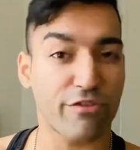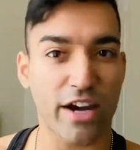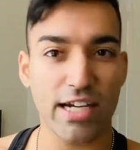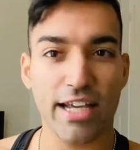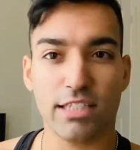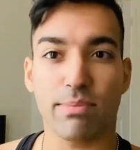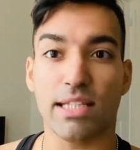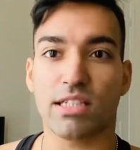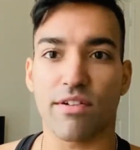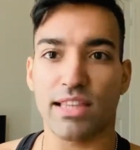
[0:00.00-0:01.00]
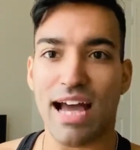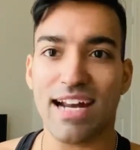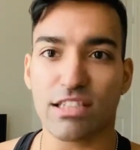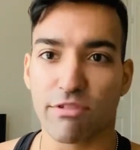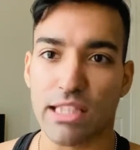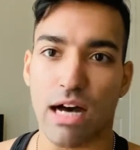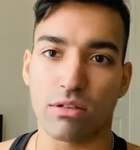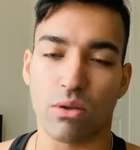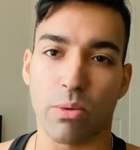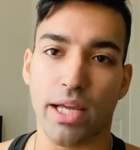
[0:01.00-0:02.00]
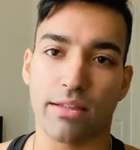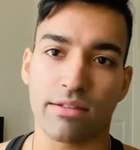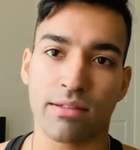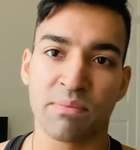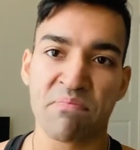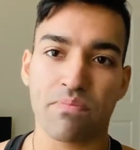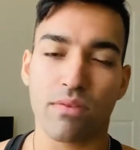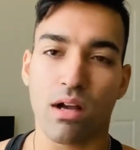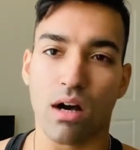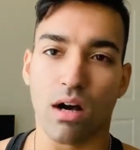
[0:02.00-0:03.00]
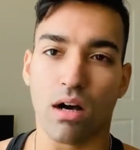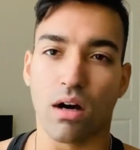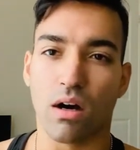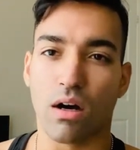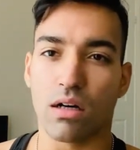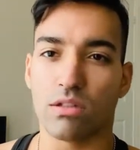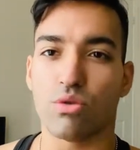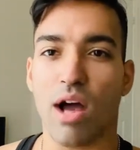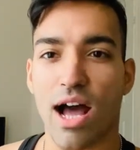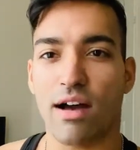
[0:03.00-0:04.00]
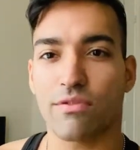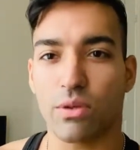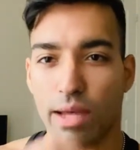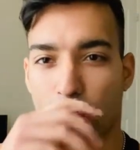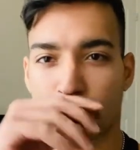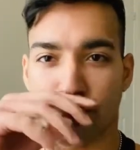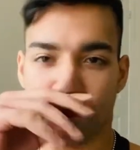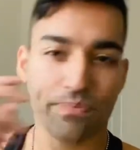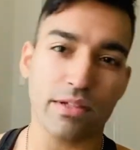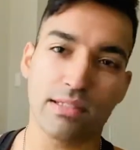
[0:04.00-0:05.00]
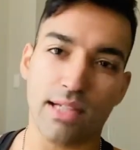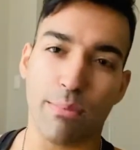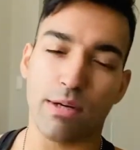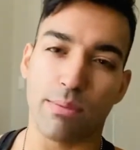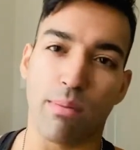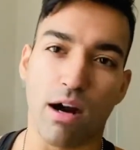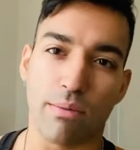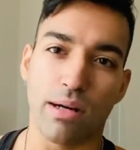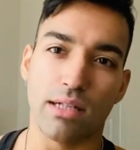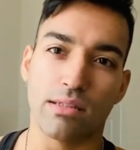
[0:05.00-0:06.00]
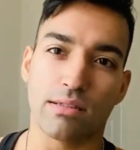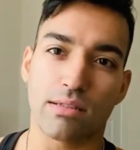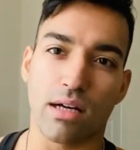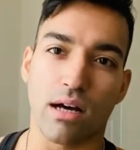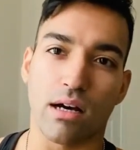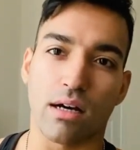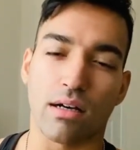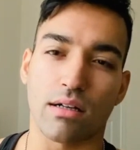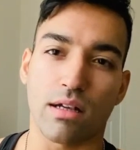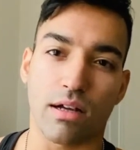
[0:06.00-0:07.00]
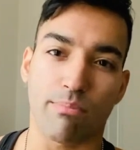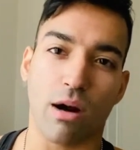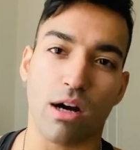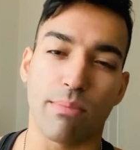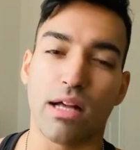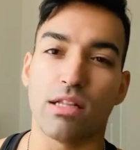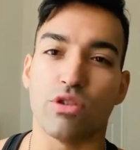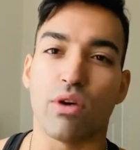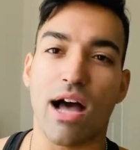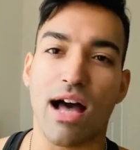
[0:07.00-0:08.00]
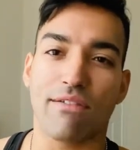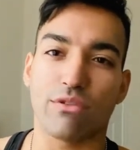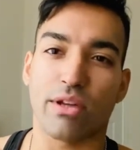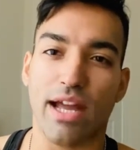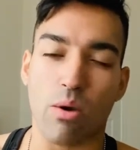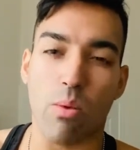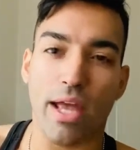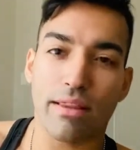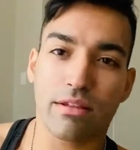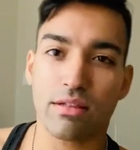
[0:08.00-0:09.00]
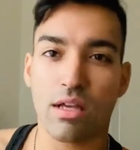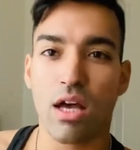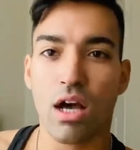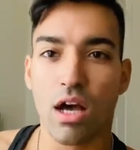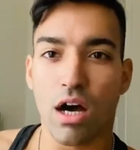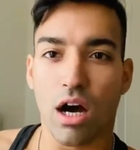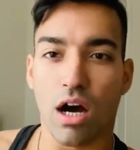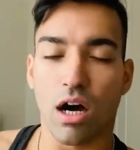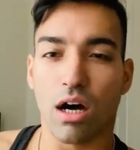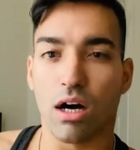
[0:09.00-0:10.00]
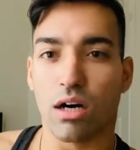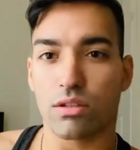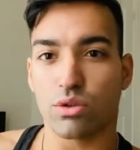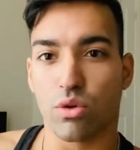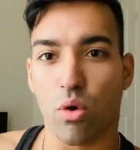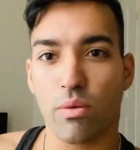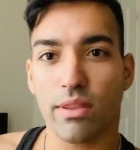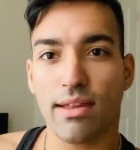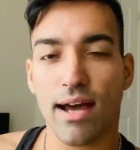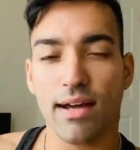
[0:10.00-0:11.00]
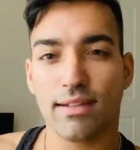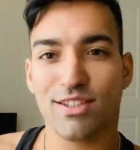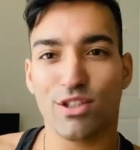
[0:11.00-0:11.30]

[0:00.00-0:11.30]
Fairly expensive, and that is without the weights. You have to get separate barbells, a barbell. You have to get weights to go with that.